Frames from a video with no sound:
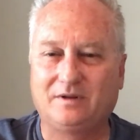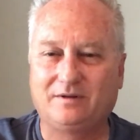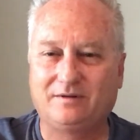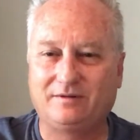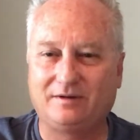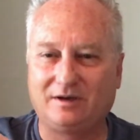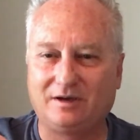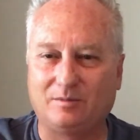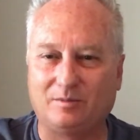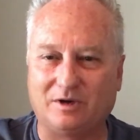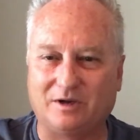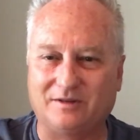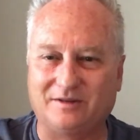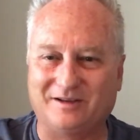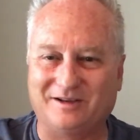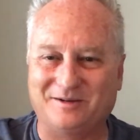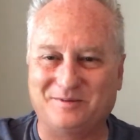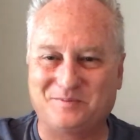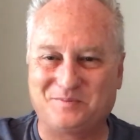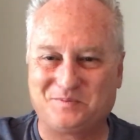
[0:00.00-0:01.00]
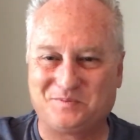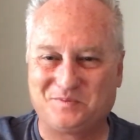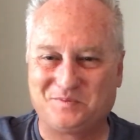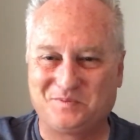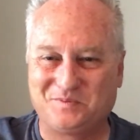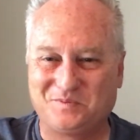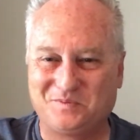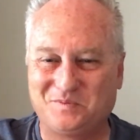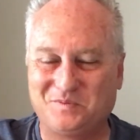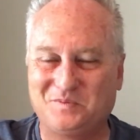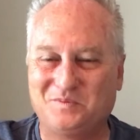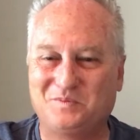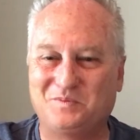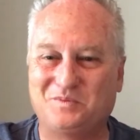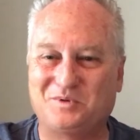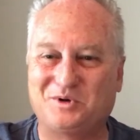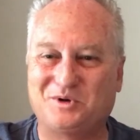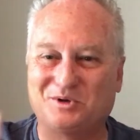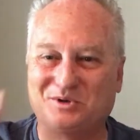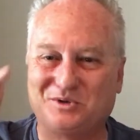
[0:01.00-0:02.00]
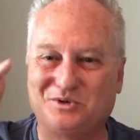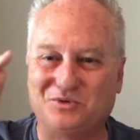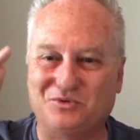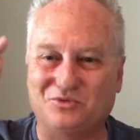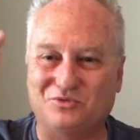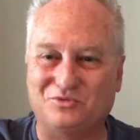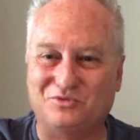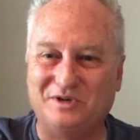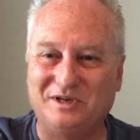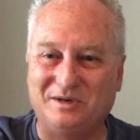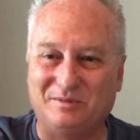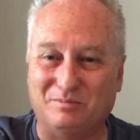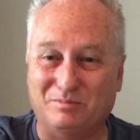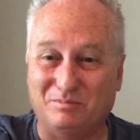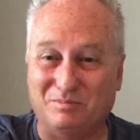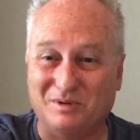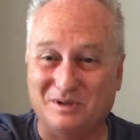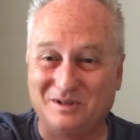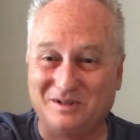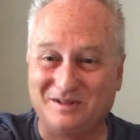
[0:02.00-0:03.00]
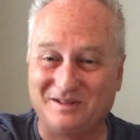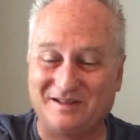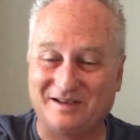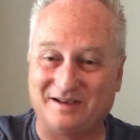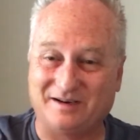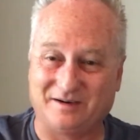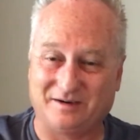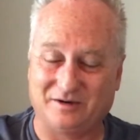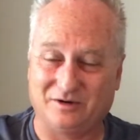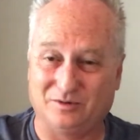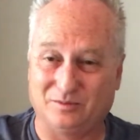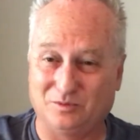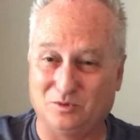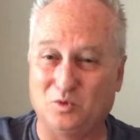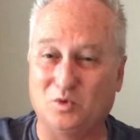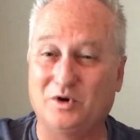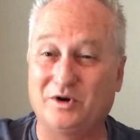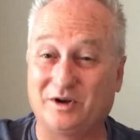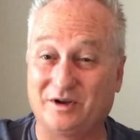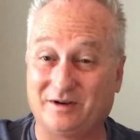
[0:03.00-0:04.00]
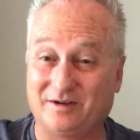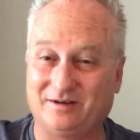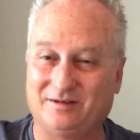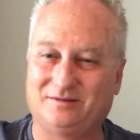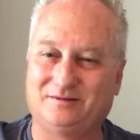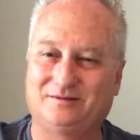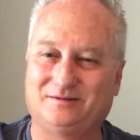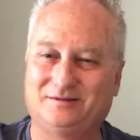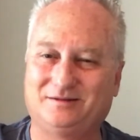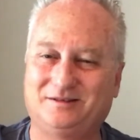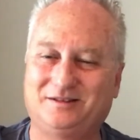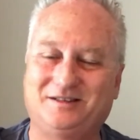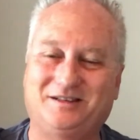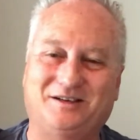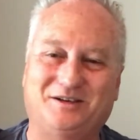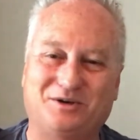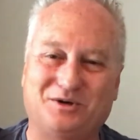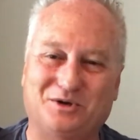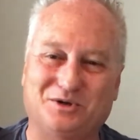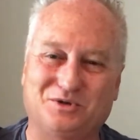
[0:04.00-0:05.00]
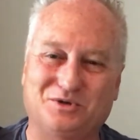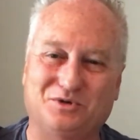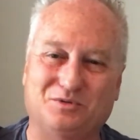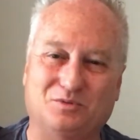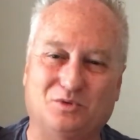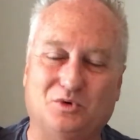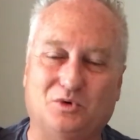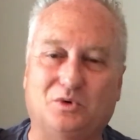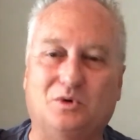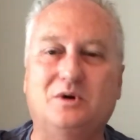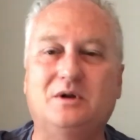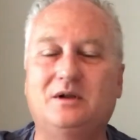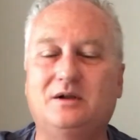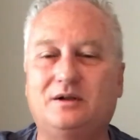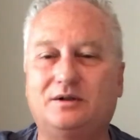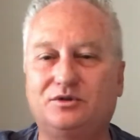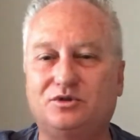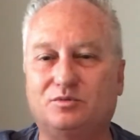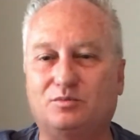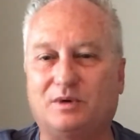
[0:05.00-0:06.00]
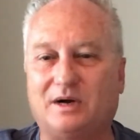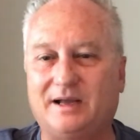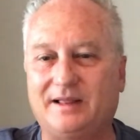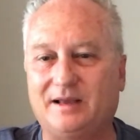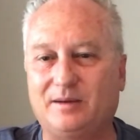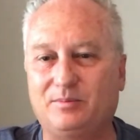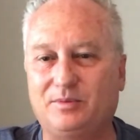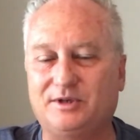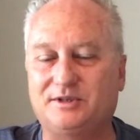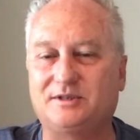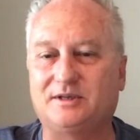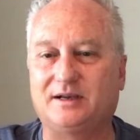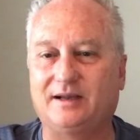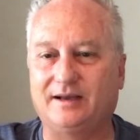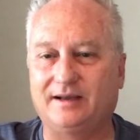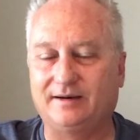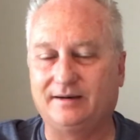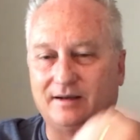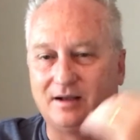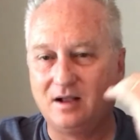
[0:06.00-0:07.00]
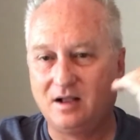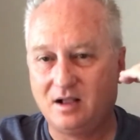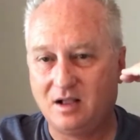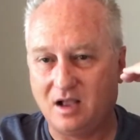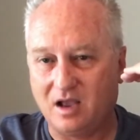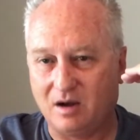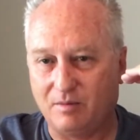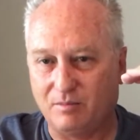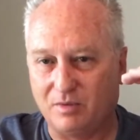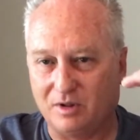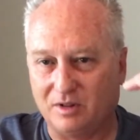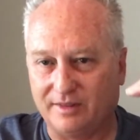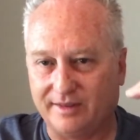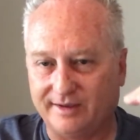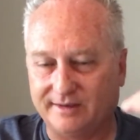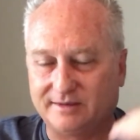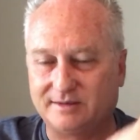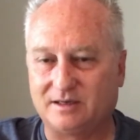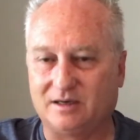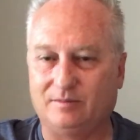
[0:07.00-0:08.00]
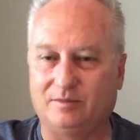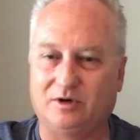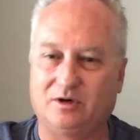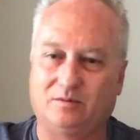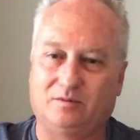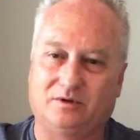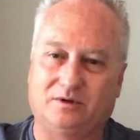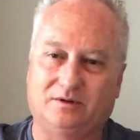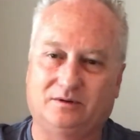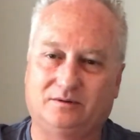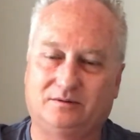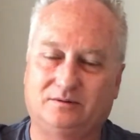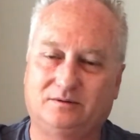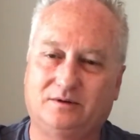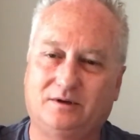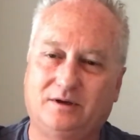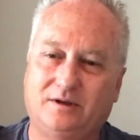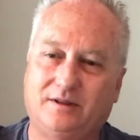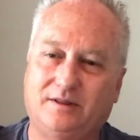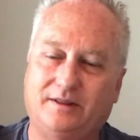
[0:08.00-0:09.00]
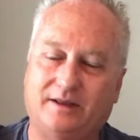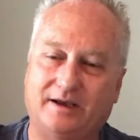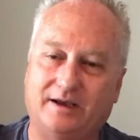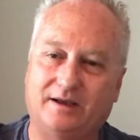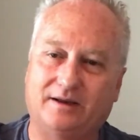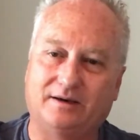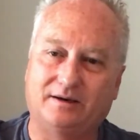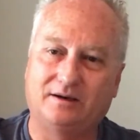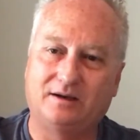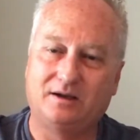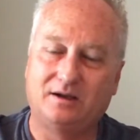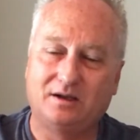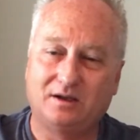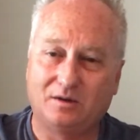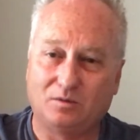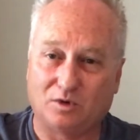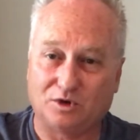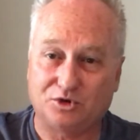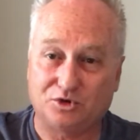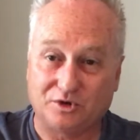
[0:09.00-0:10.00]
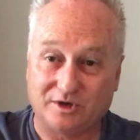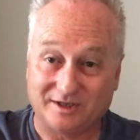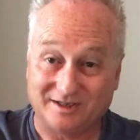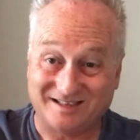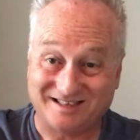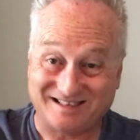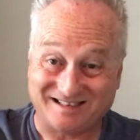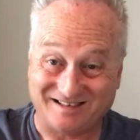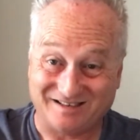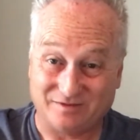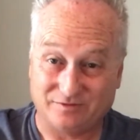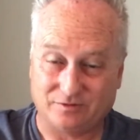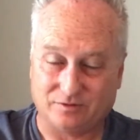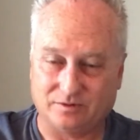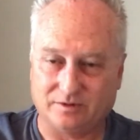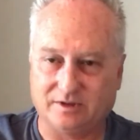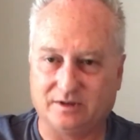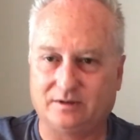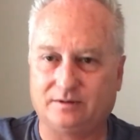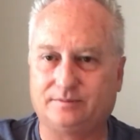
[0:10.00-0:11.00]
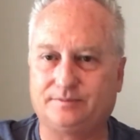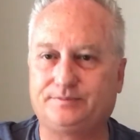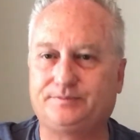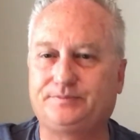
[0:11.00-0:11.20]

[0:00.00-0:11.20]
Think about that. Because to rebuild that home, work it out, it's going to cost you more to buy that piece of land and build that same home on it than what you can sell it for now.